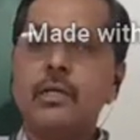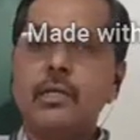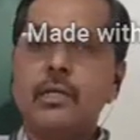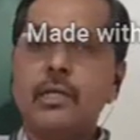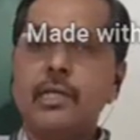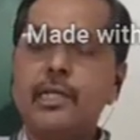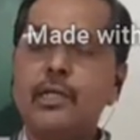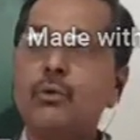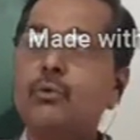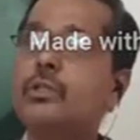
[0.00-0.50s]

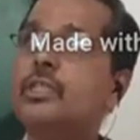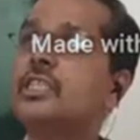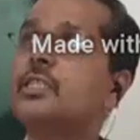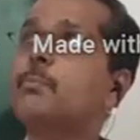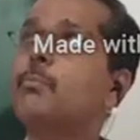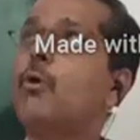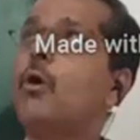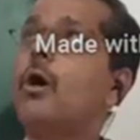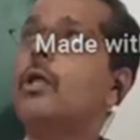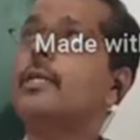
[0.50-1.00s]
leave this
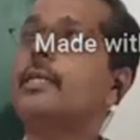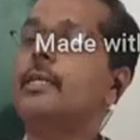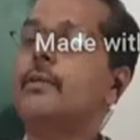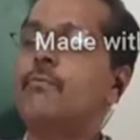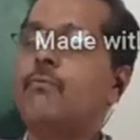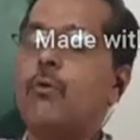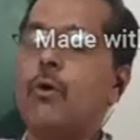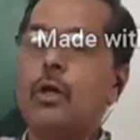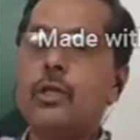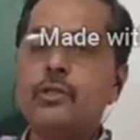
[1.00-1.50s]
ball, it
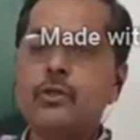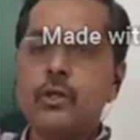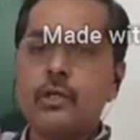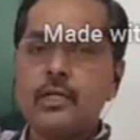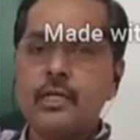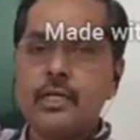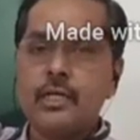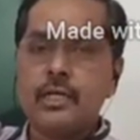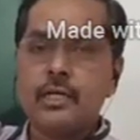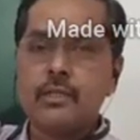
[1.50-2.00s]
falls
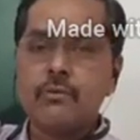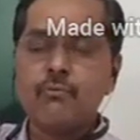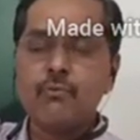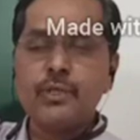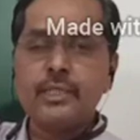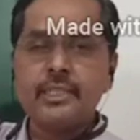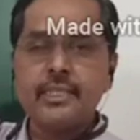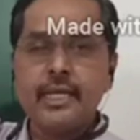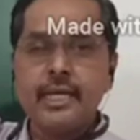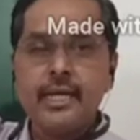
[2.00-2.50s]
on earth,
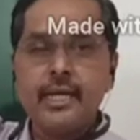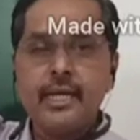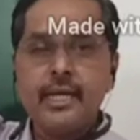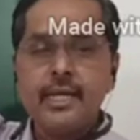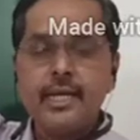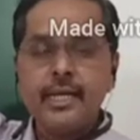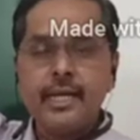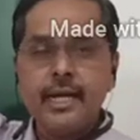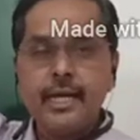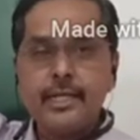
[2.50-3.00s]
we say
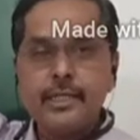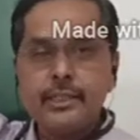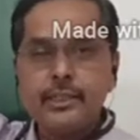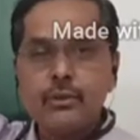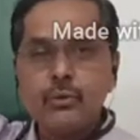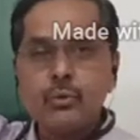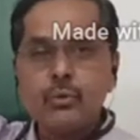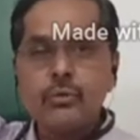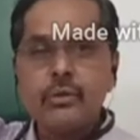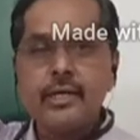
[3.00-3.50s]
it is
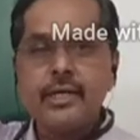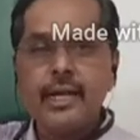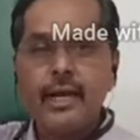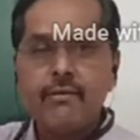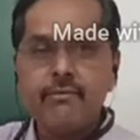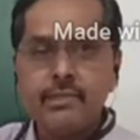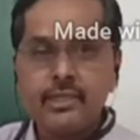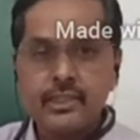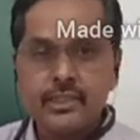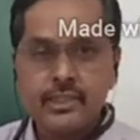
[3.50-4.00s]
due to the
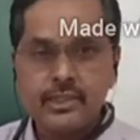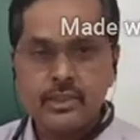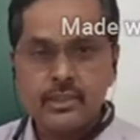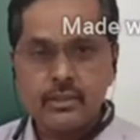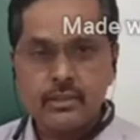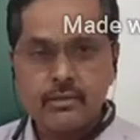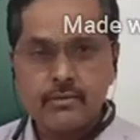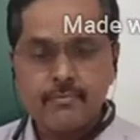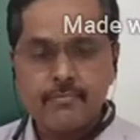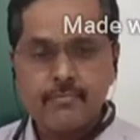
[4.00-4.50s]

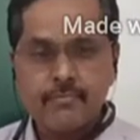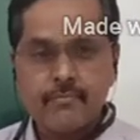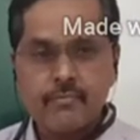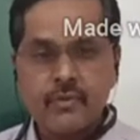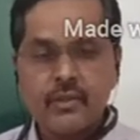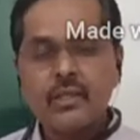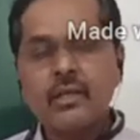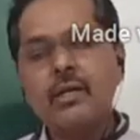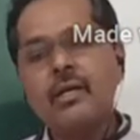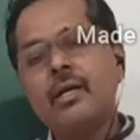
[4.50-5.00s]
gravitation.
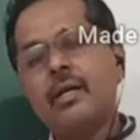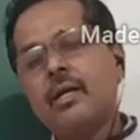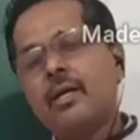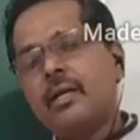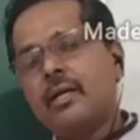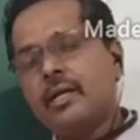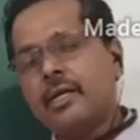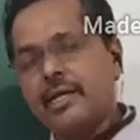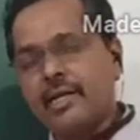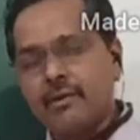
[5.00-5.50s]

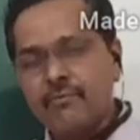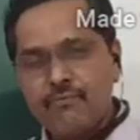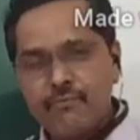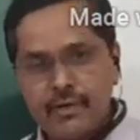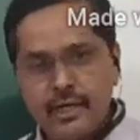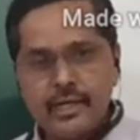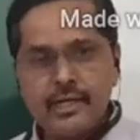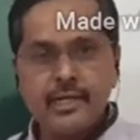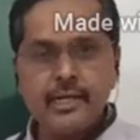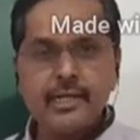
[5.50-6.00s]

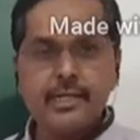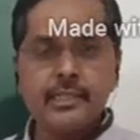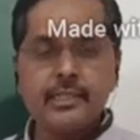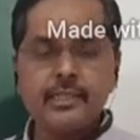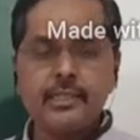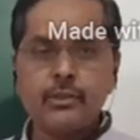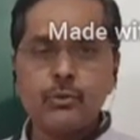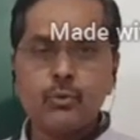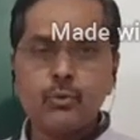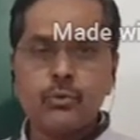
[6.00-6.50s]
Definitely it
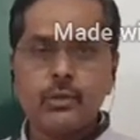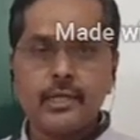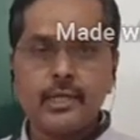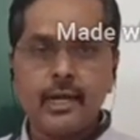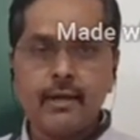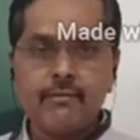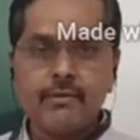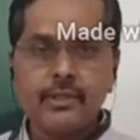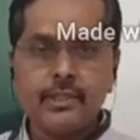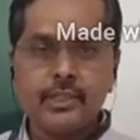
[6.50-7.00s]
is due to the
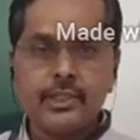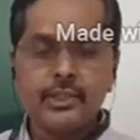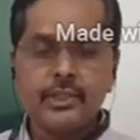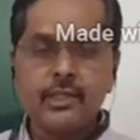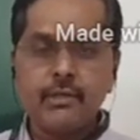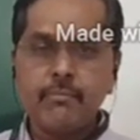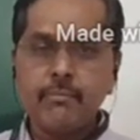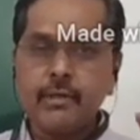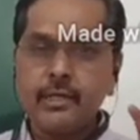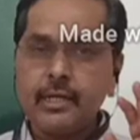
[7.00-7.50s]

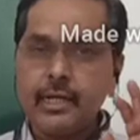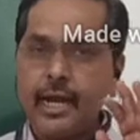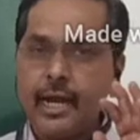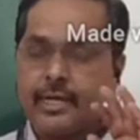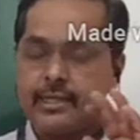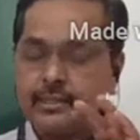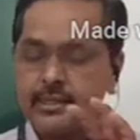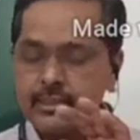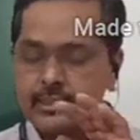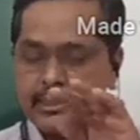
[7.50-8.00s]
gravitation, but
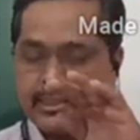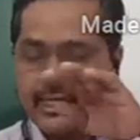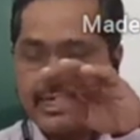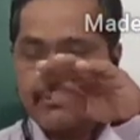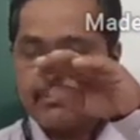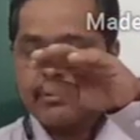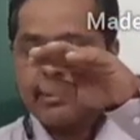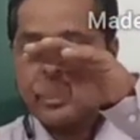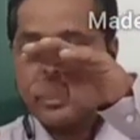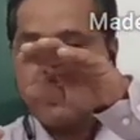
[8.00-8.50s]
at the
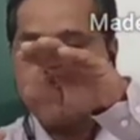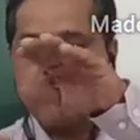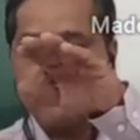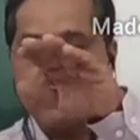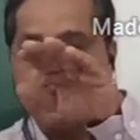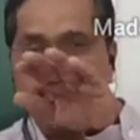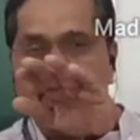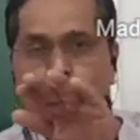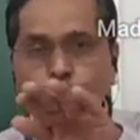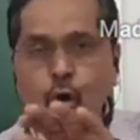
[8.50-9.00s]
same time
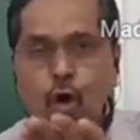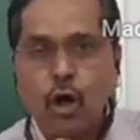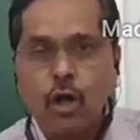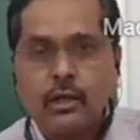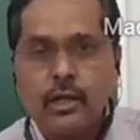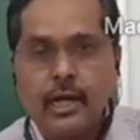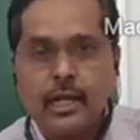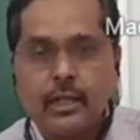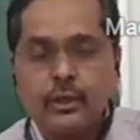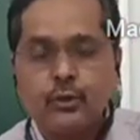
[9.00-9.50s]
the
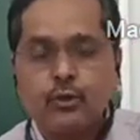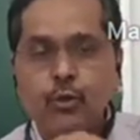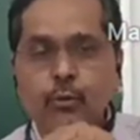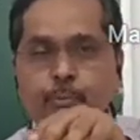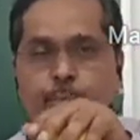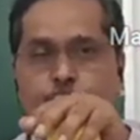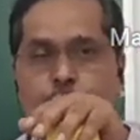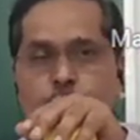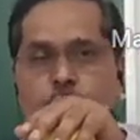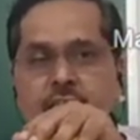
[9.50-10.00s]
ball
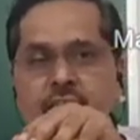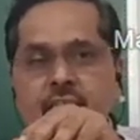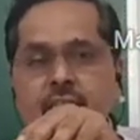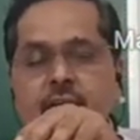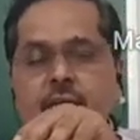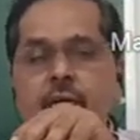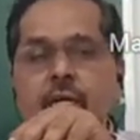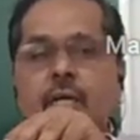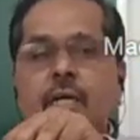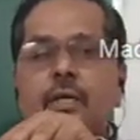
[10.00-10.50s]
also pulls
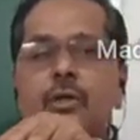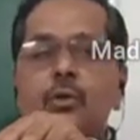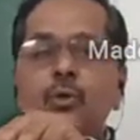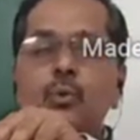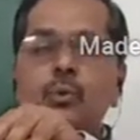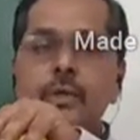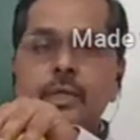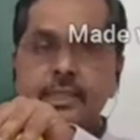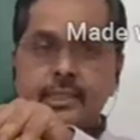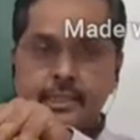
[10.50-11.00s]
the earth
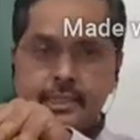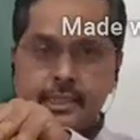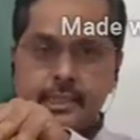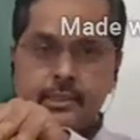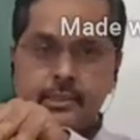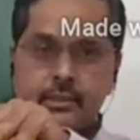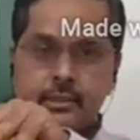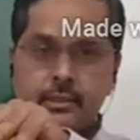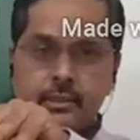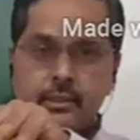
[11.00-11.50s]
towards it